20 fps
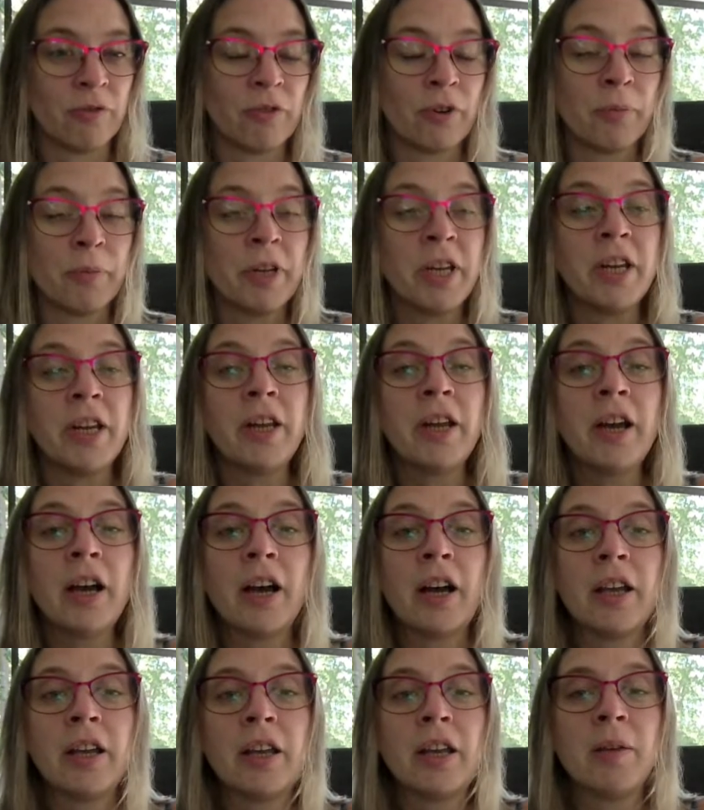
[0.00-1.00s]
For me,
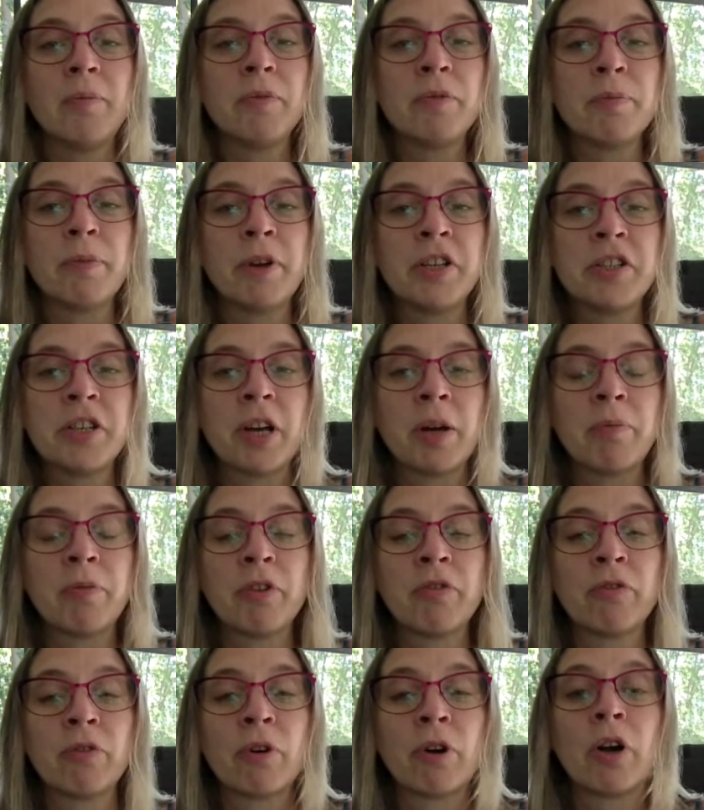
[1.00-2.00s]
I named my
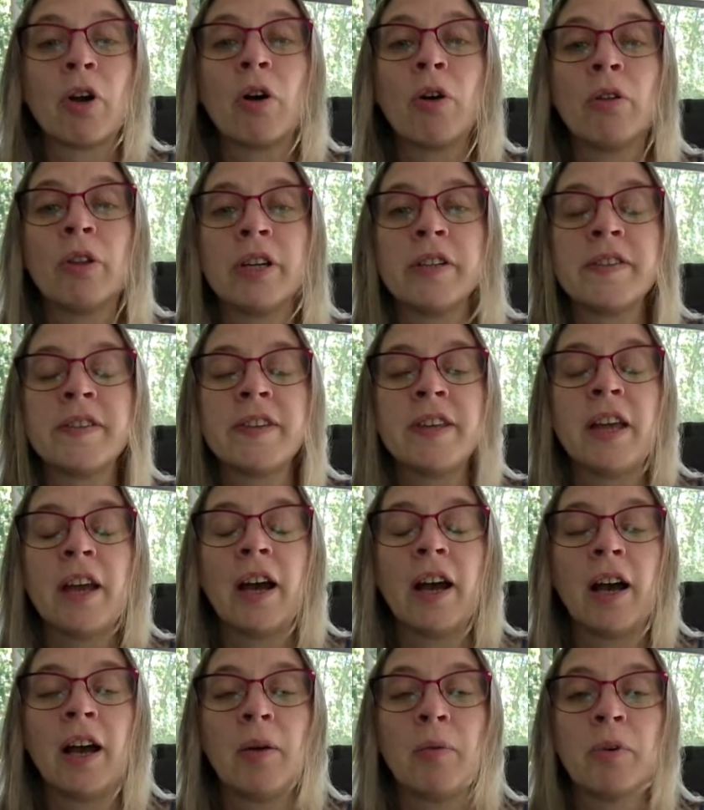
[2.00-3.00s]
chapter 4. Oh, let's see.
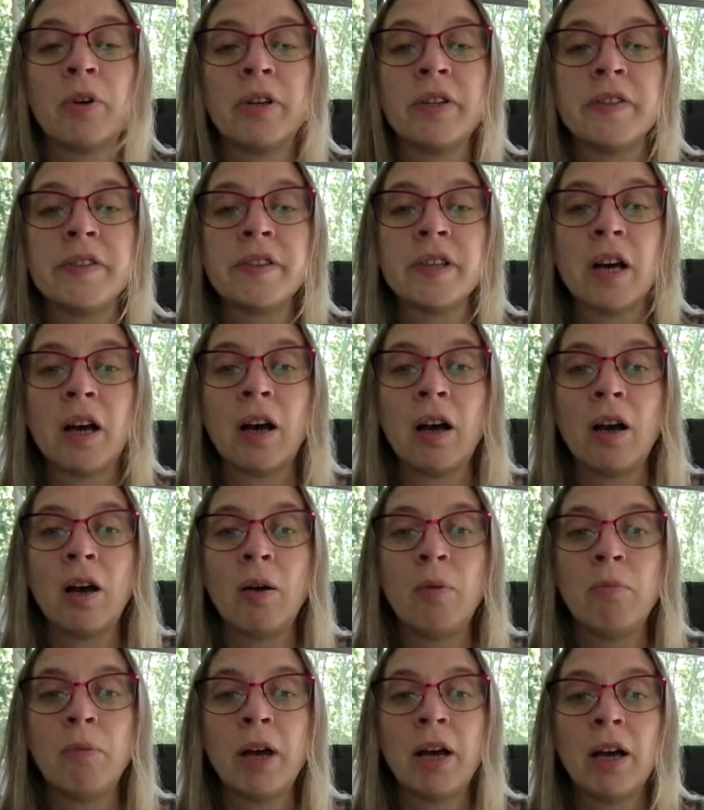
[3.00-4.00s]
I was
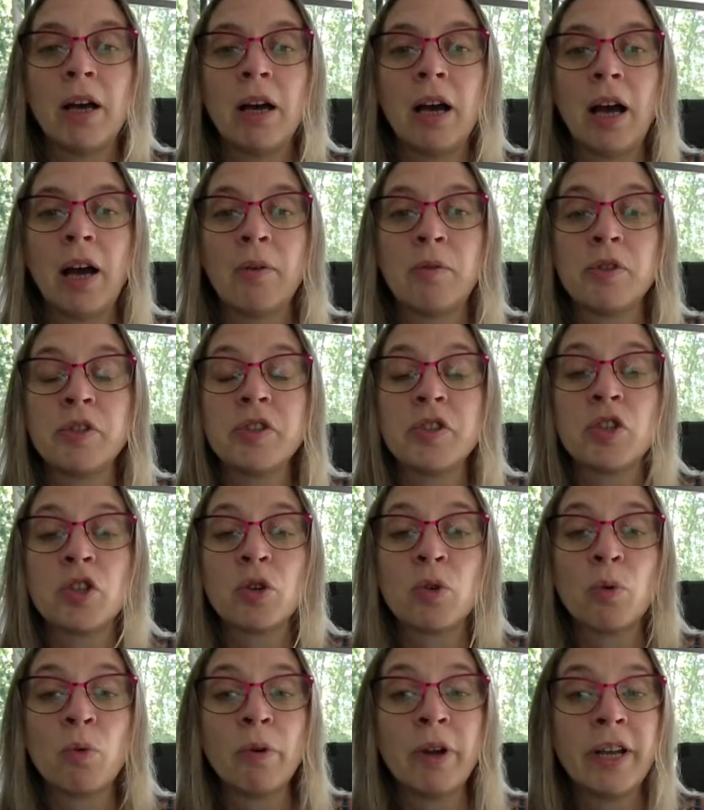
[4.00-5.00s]

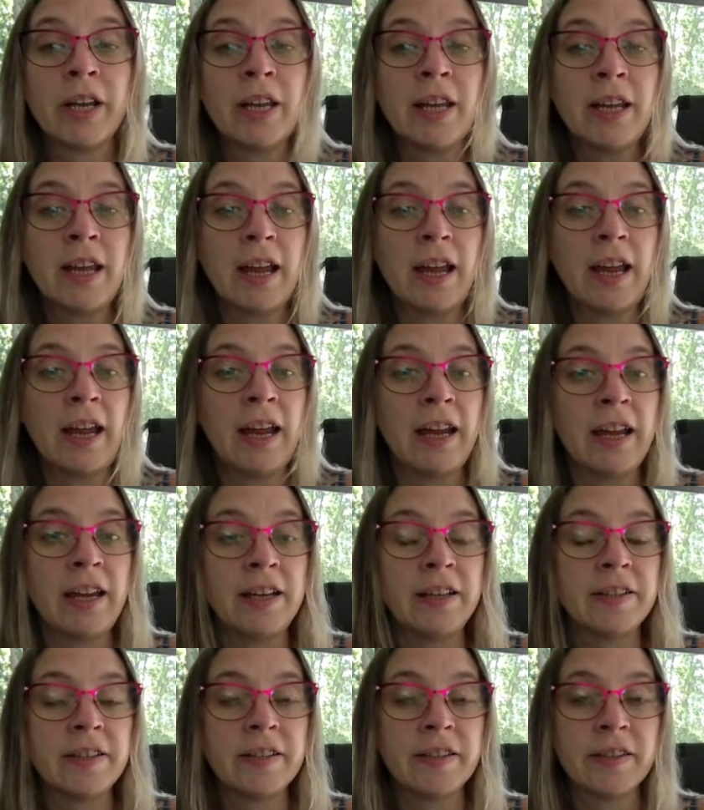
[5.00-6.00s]

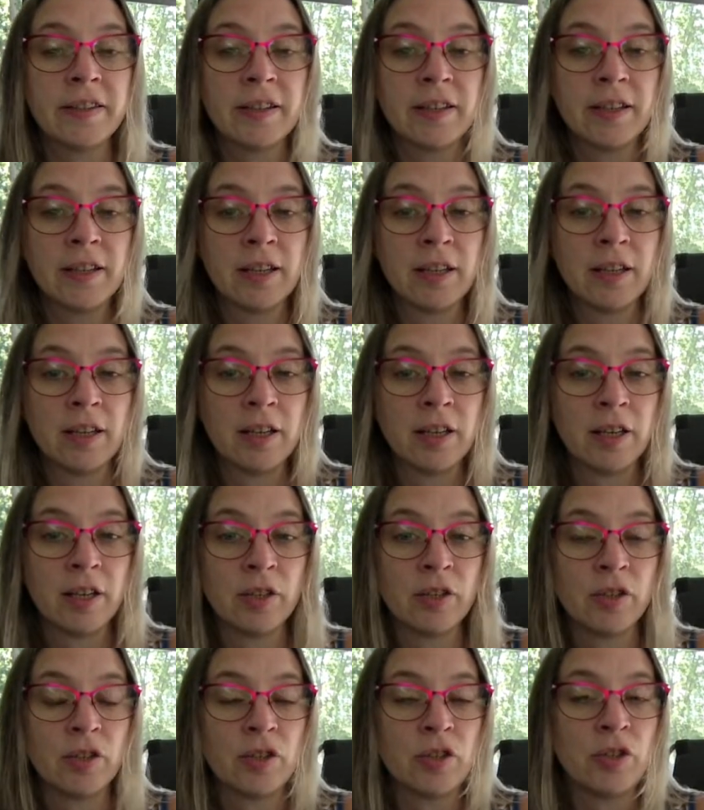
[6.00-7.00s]
28
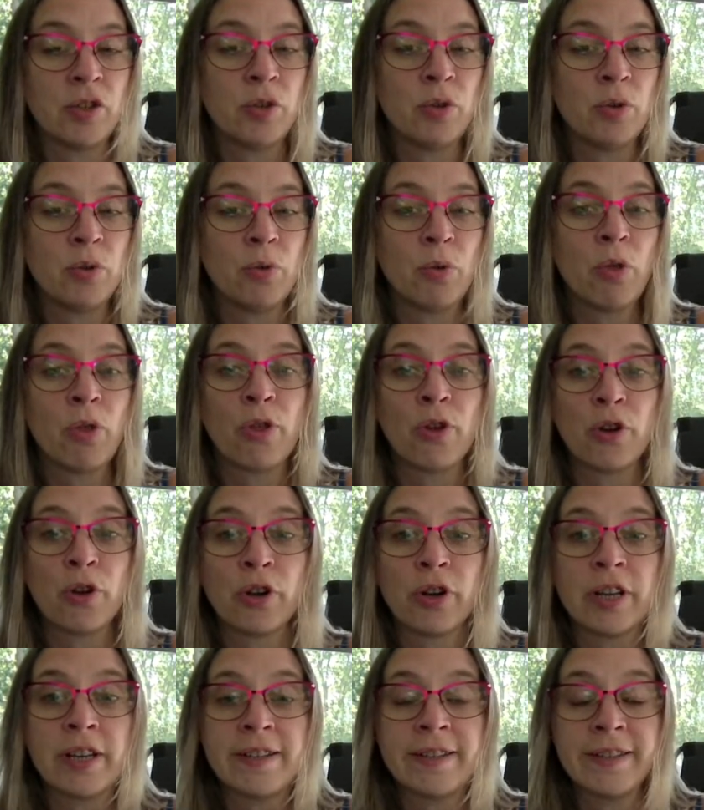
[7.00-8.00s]
to
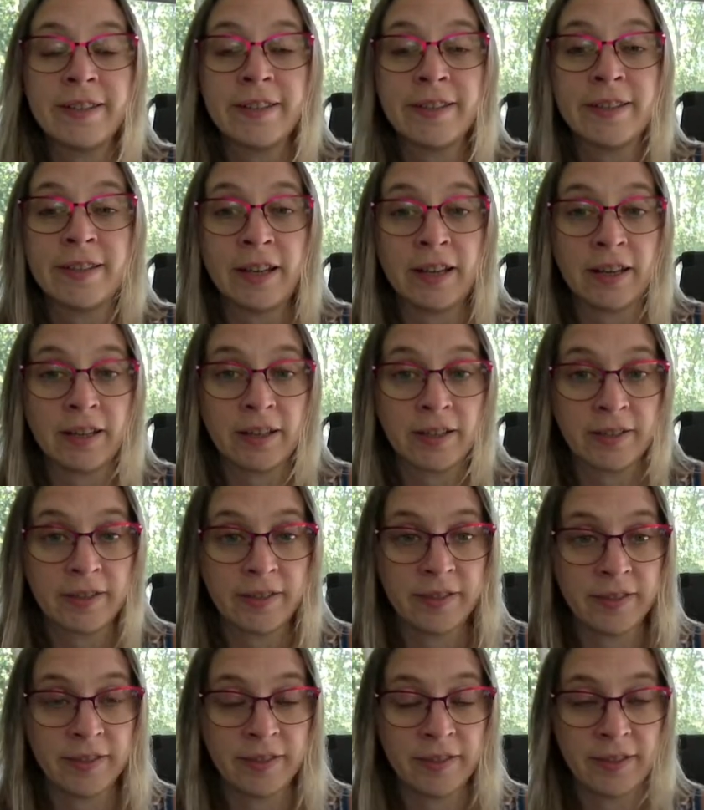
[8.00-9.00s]

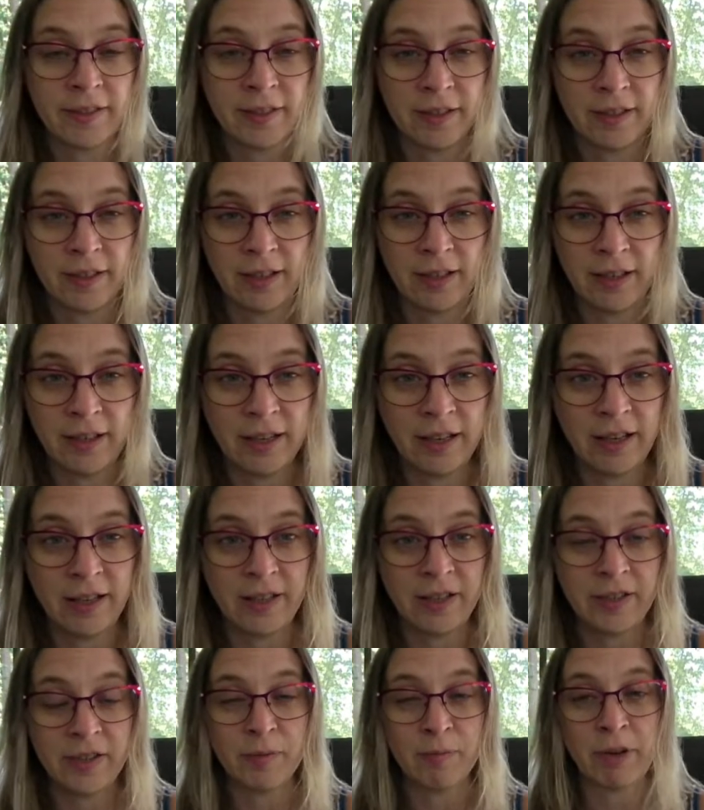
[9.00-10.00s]
36
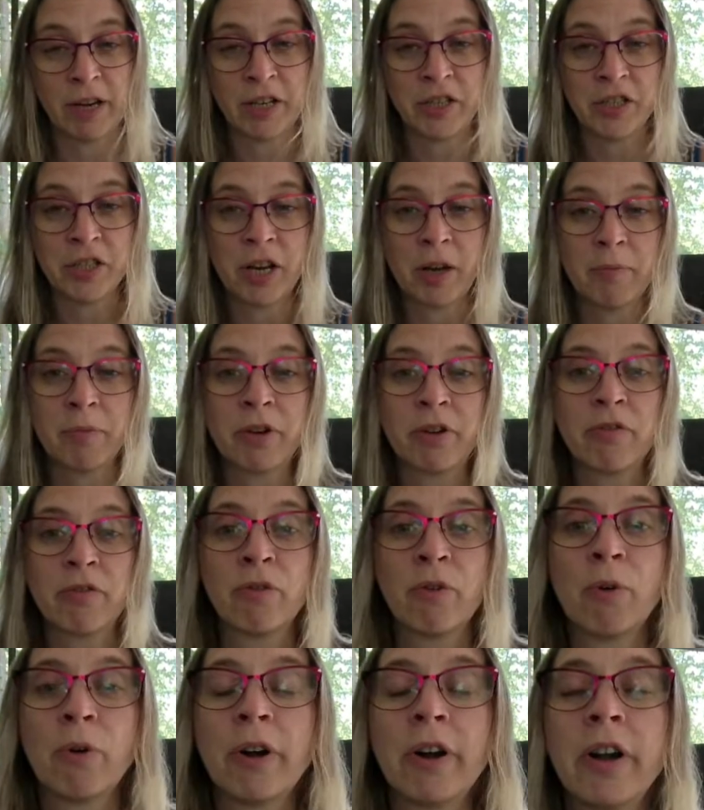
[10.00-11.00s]
is my chapter
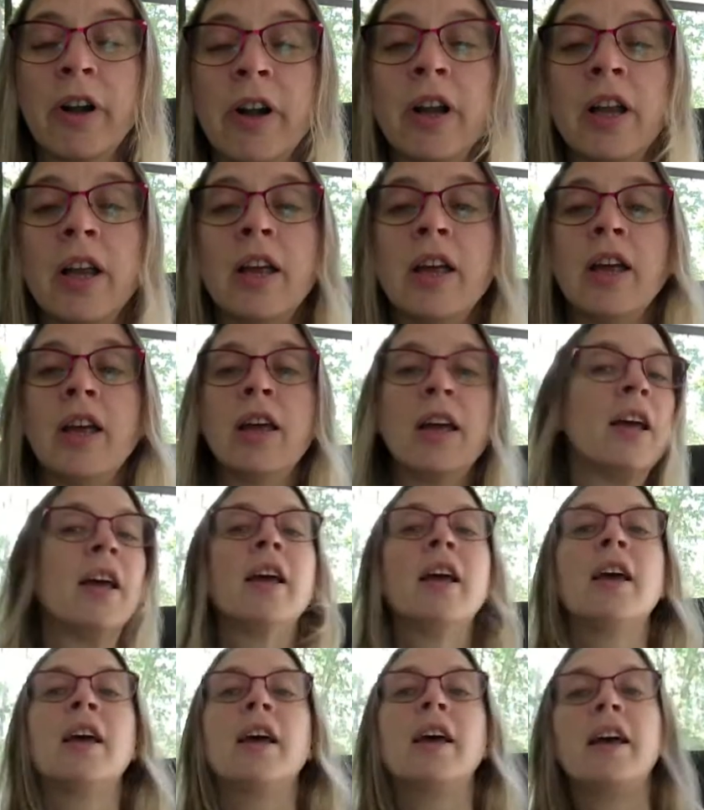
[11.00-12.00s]
4.
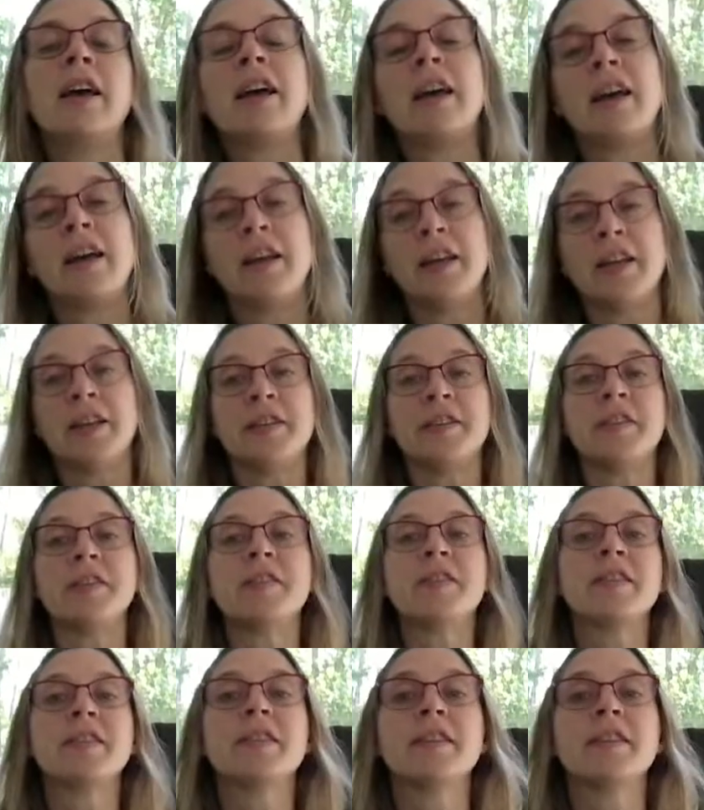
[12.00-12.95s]
And